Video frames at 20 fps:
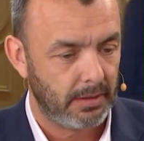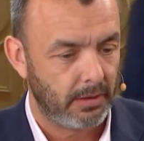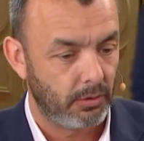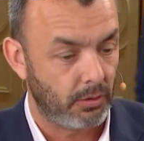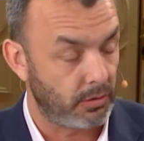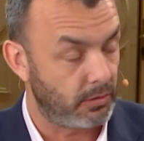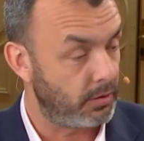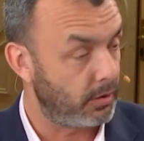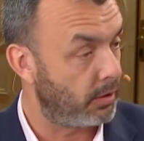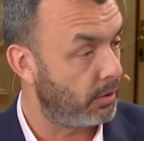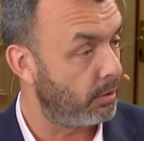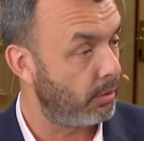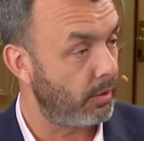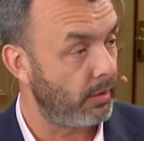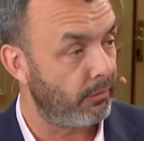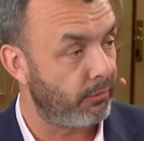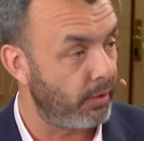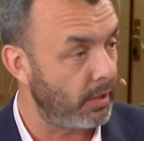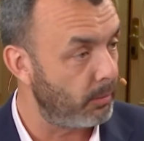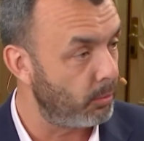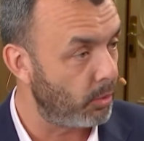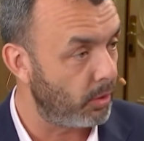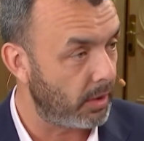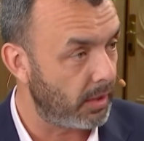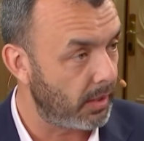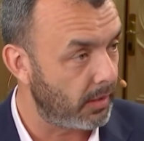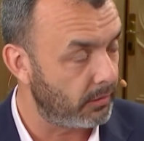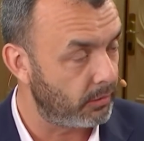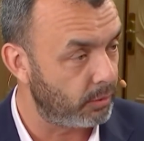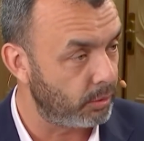The security
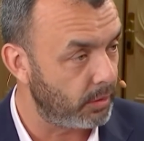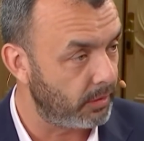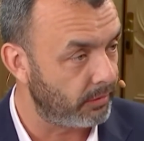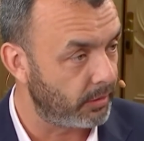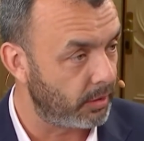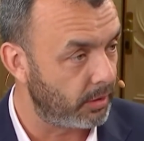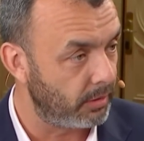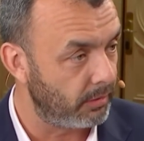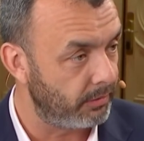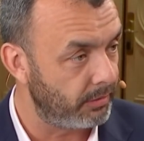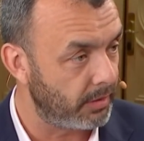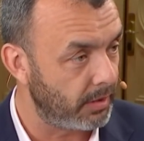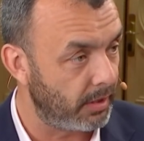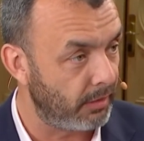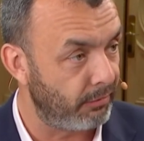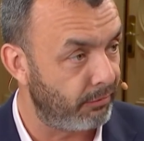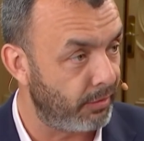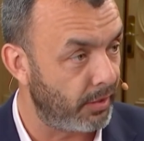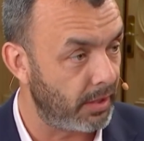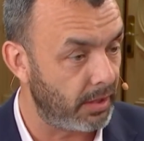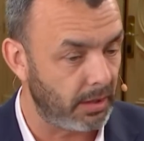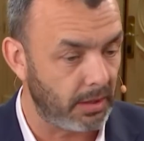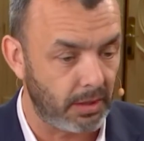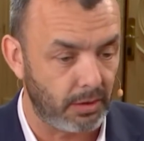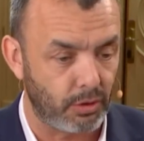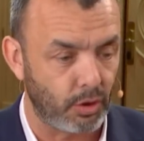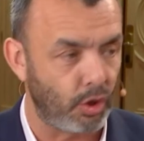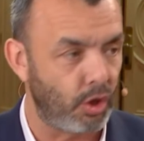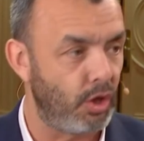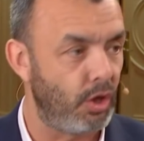framework has to evolve, and
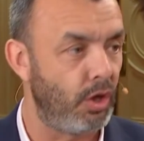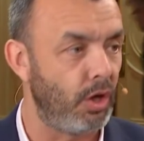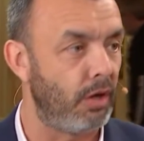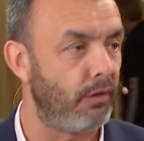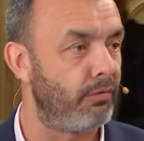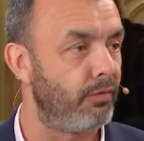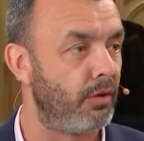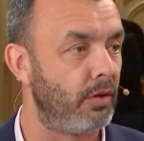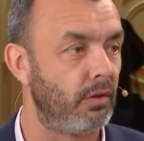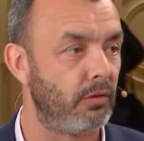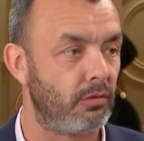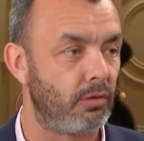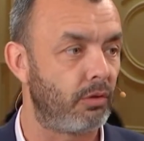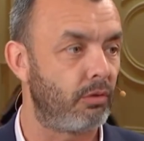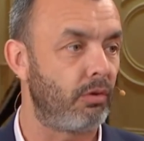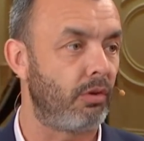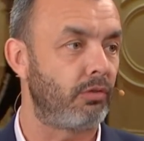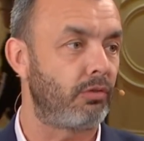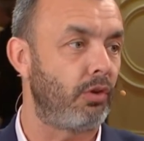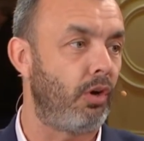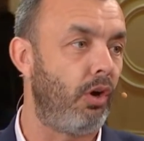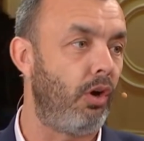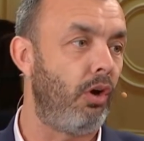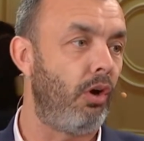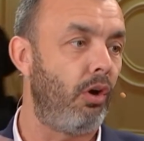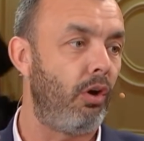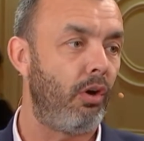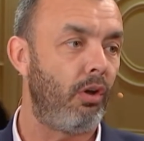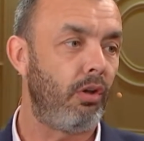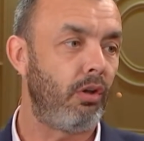finally, the governance across
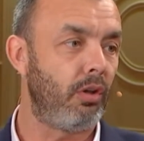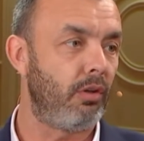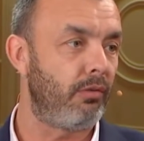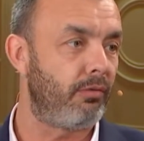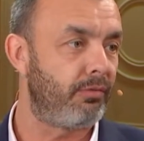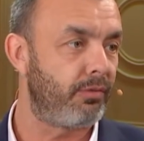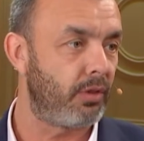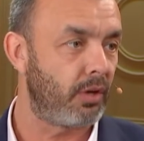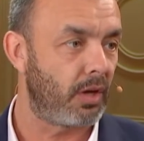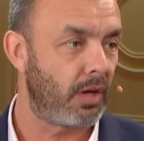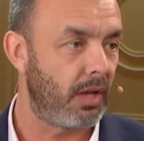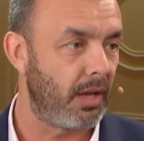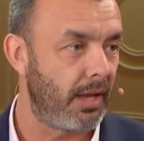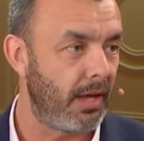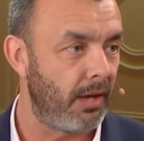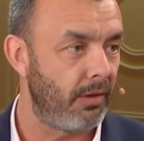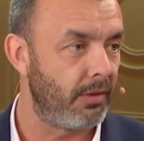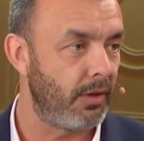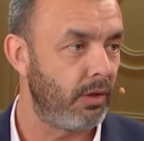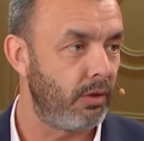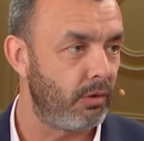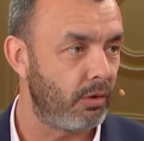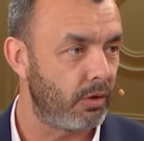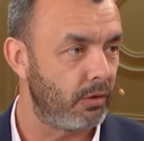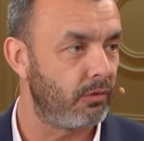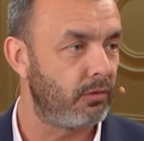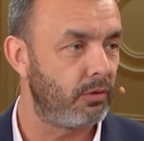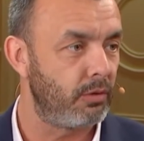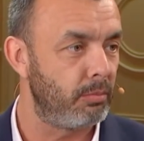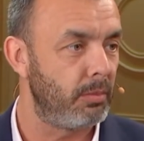all of the cloud that you're
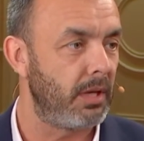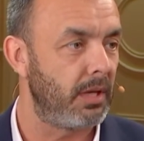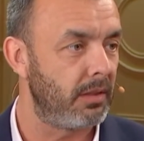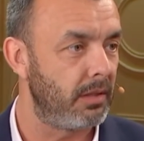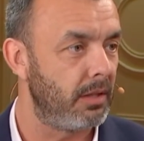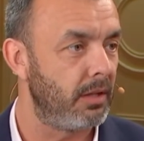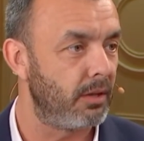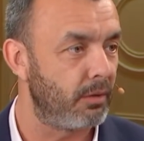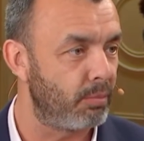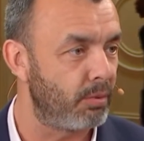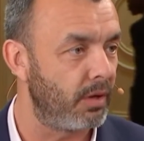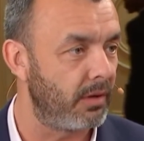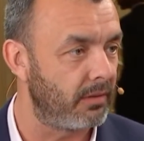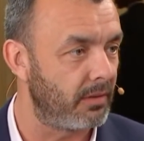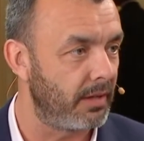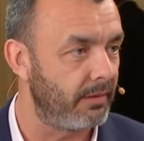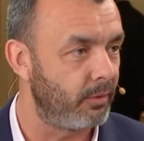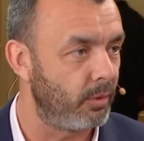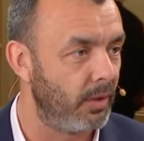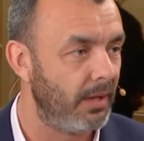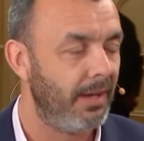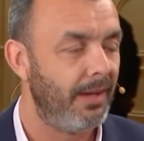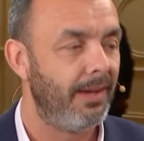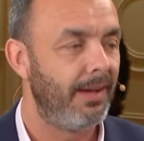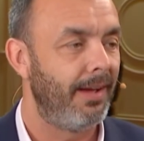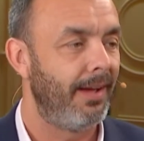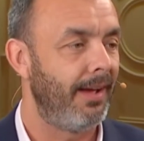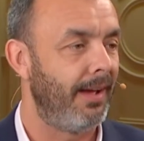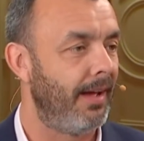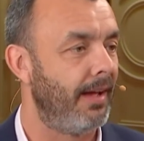consuming at the enterprise level
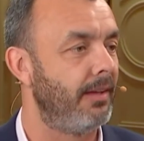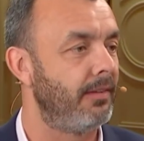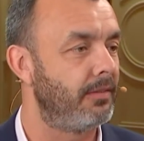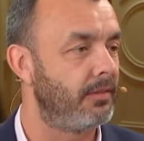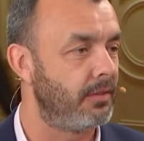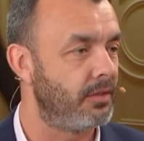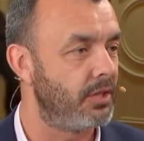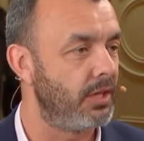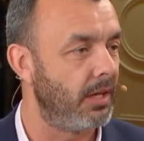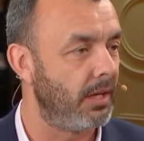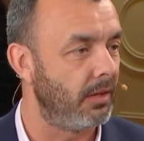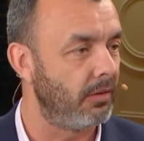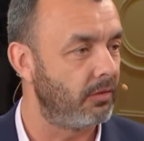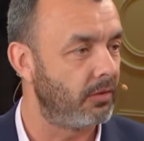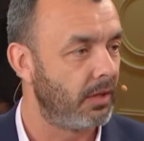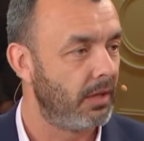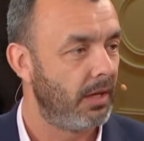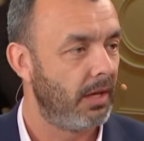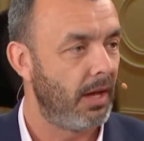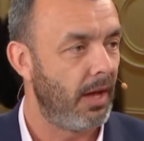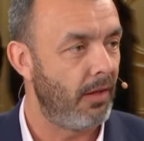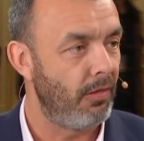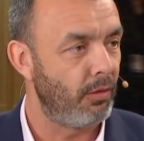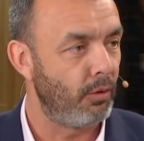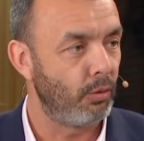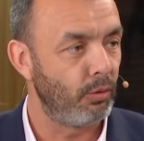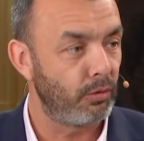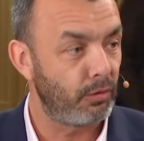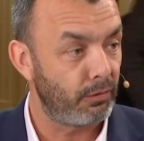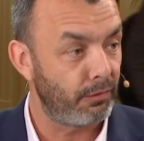has to change. And
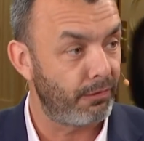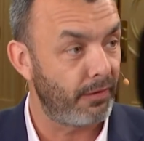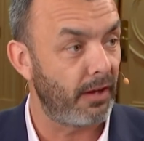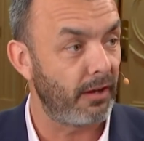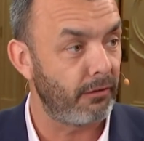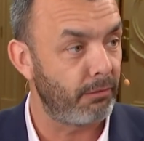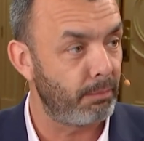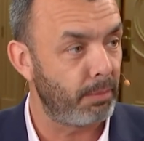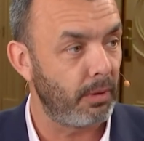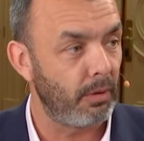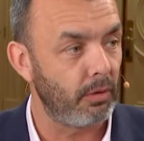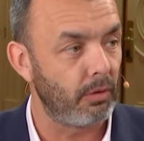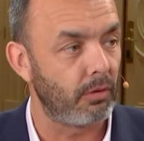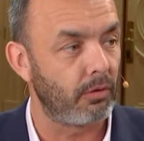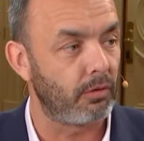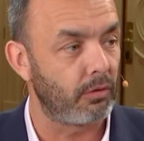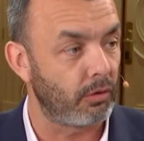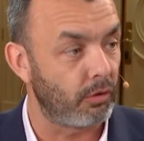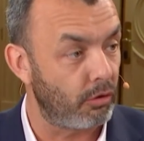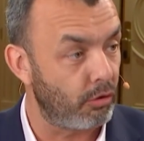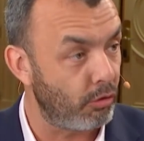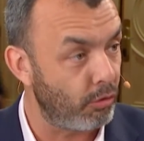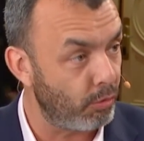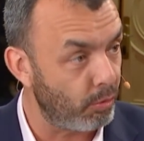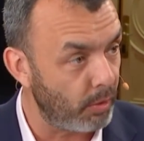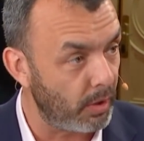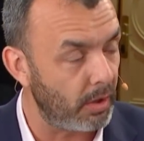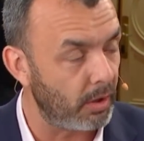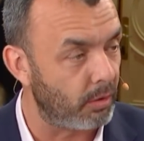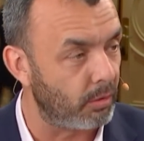those 5 pillars are
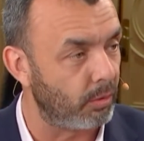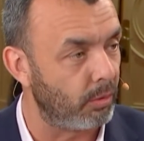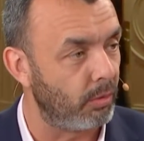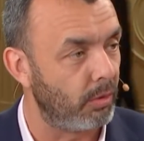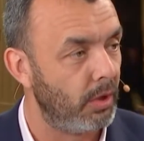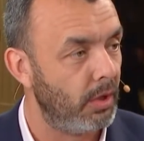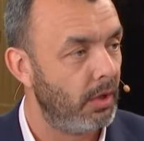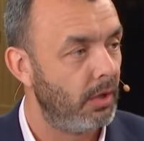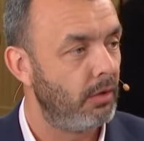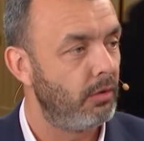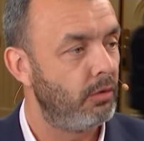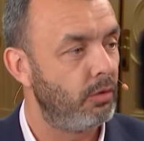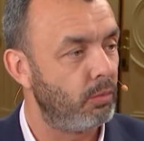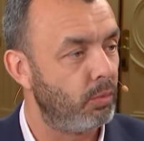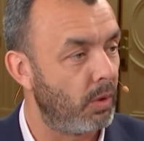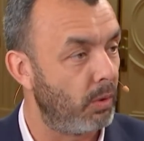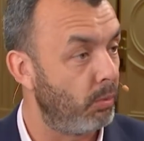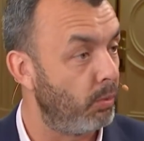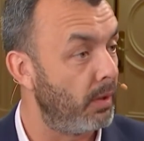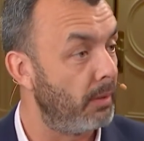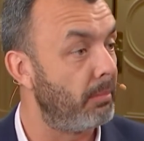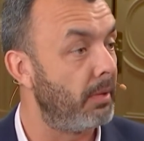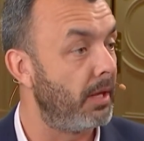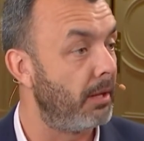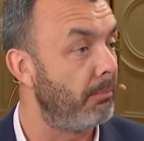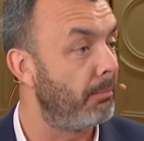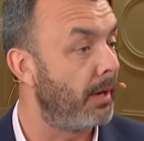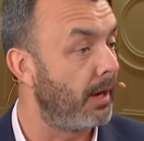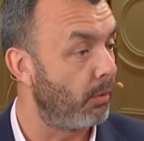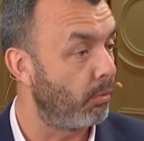critical to what we
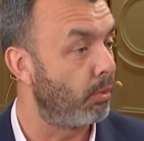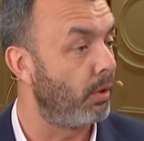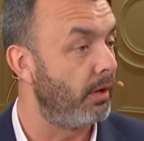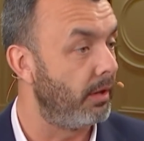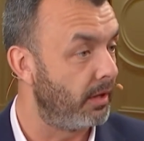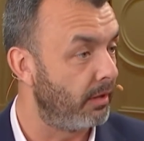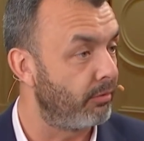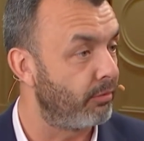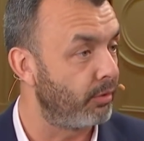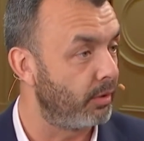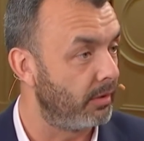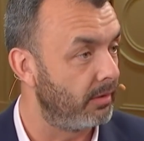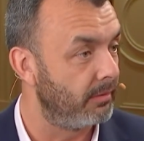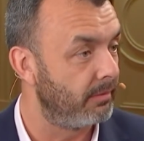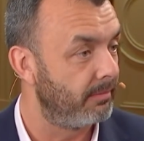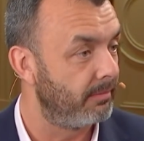mean by run different.